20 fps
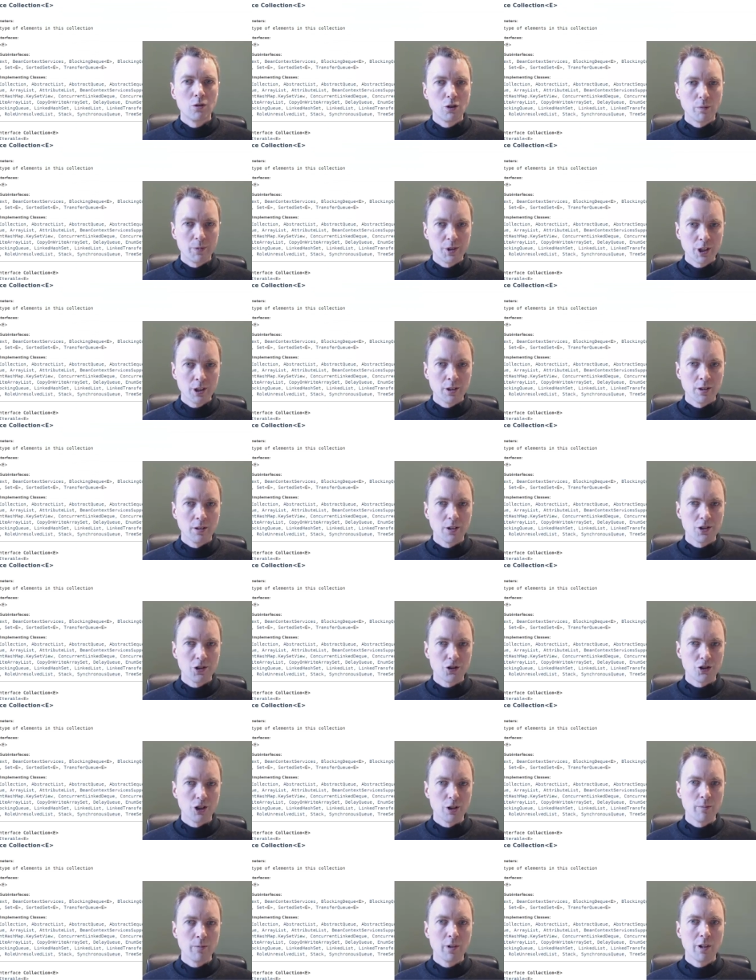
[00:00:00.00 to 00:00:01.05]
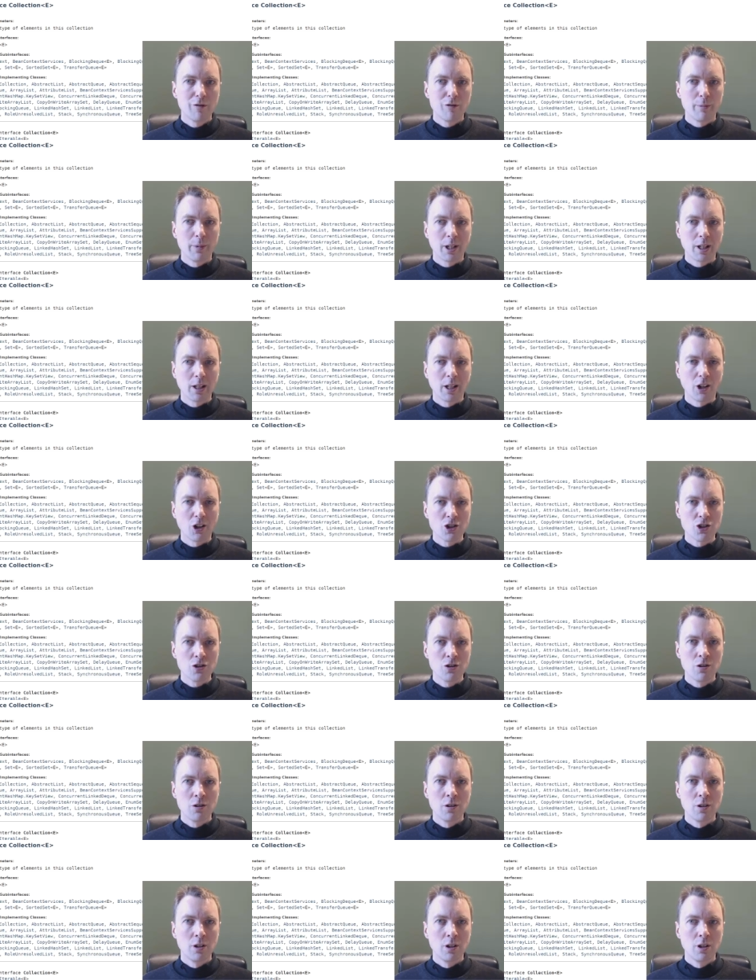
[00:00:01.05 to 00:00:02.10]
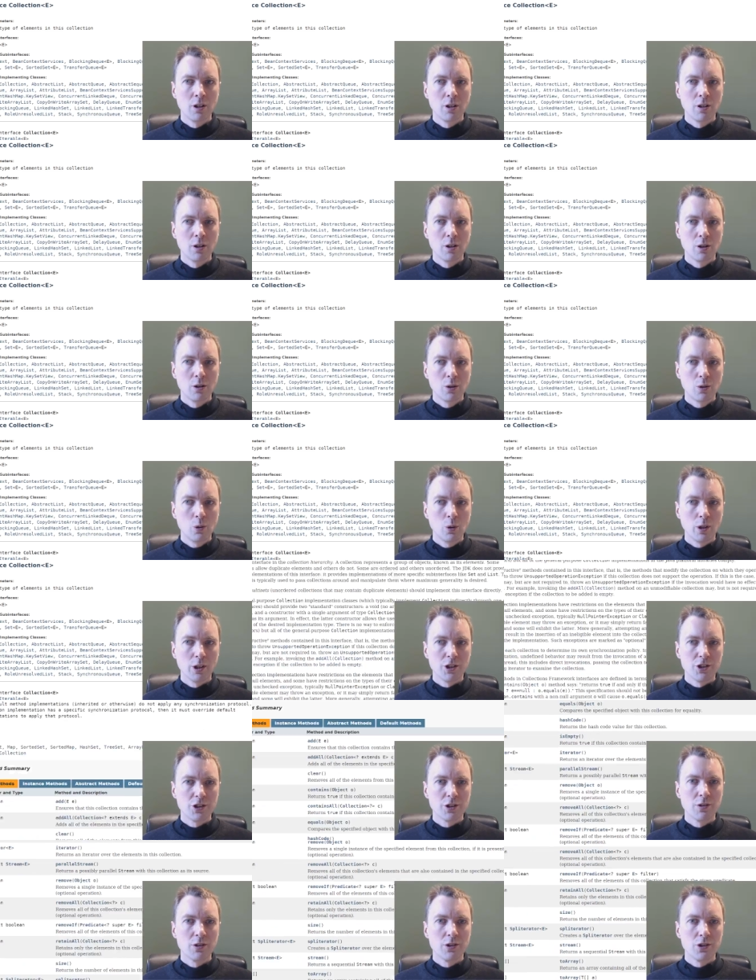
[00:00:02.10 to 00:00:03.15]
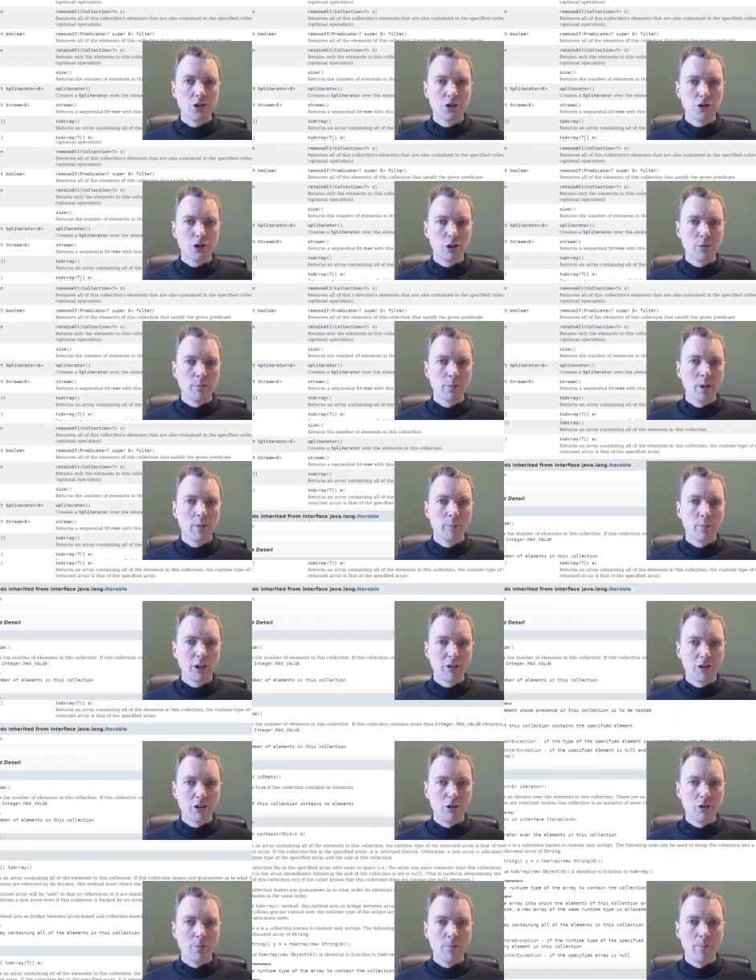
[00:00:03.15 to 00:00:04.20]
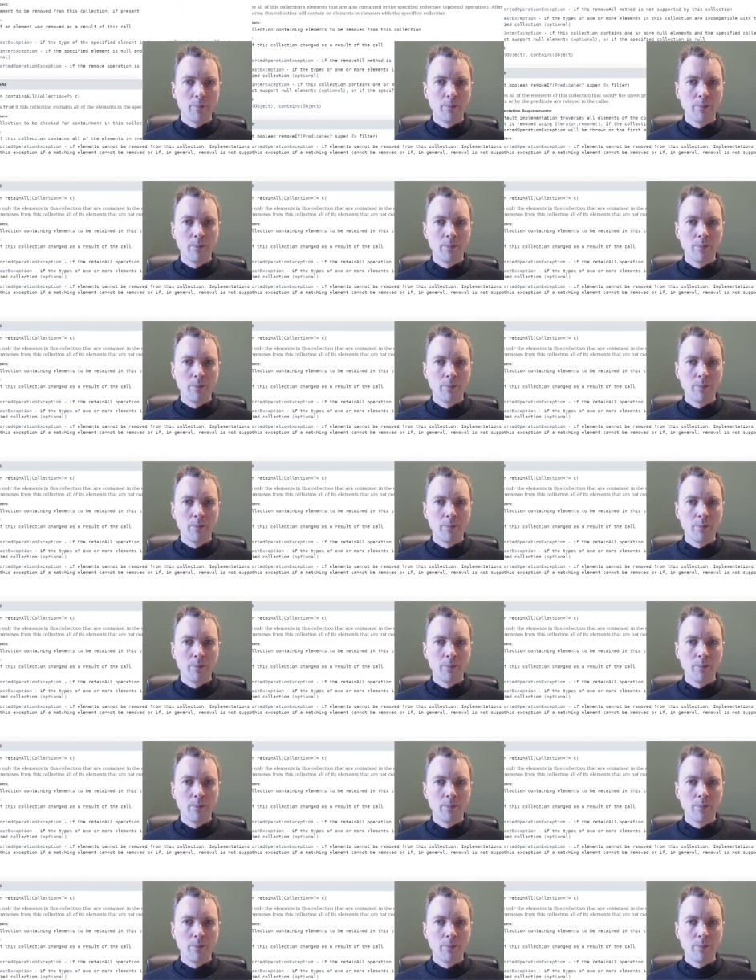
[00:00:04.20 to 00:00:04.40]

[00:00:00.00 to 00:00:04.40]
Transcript: To obtain a stream from a collection, call its stream method.